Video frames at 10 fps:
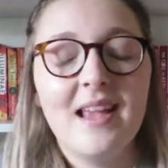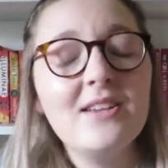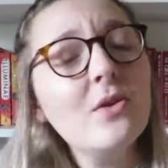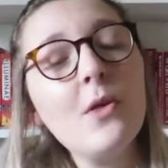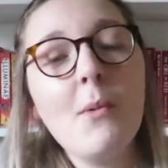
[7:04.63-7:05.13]

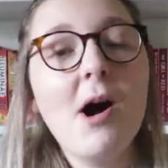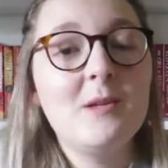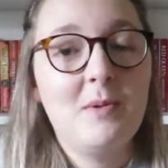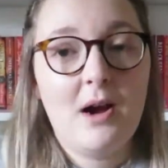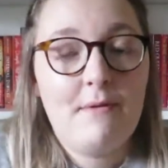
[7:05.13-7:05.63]
it's not the
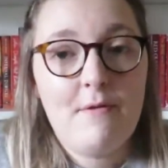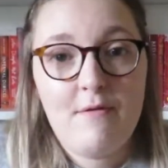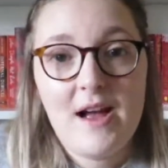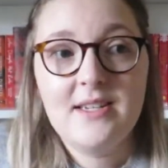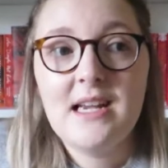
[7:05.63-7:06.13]
worst book I've ever
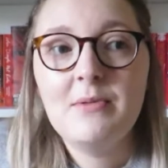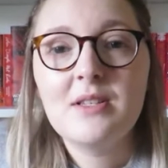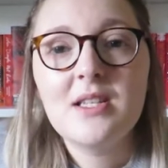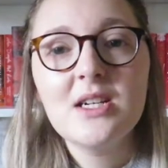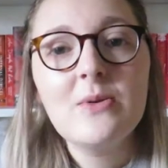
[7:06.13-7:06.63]
read. It
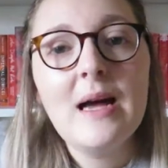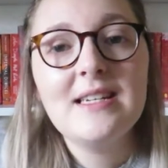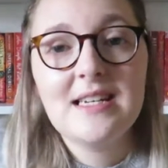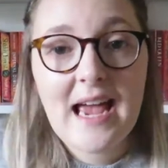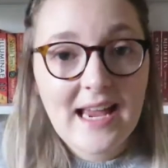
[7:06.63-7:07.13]
was still
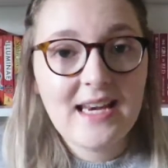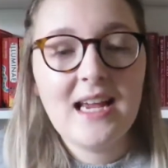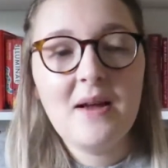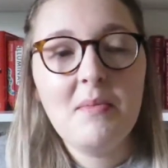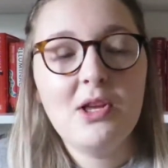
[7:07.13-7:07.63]

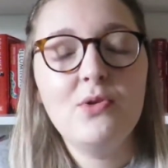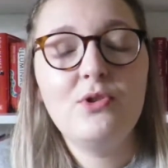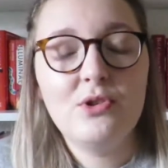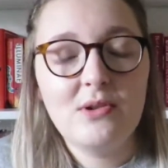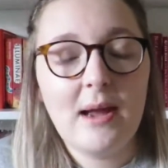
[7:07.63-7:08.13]
entertaining, but you
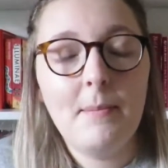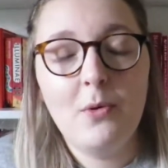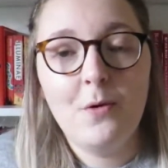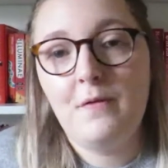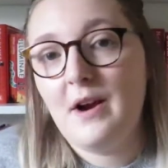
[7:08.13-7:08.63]
do get
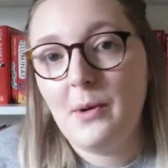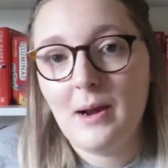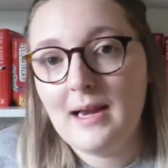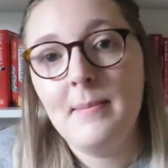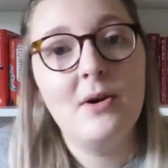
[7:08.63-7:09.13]
bored very
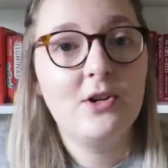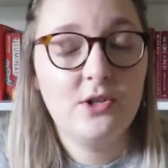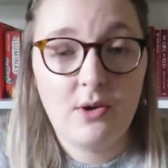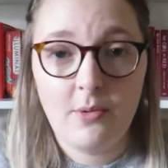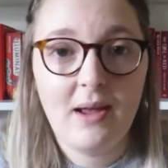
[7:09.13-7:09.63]
quickly
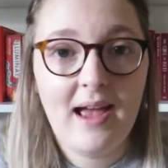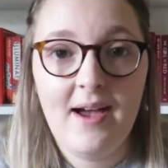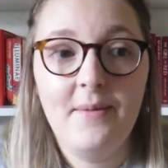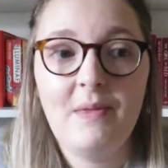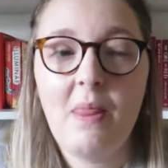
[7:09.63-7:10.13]
because you don't care.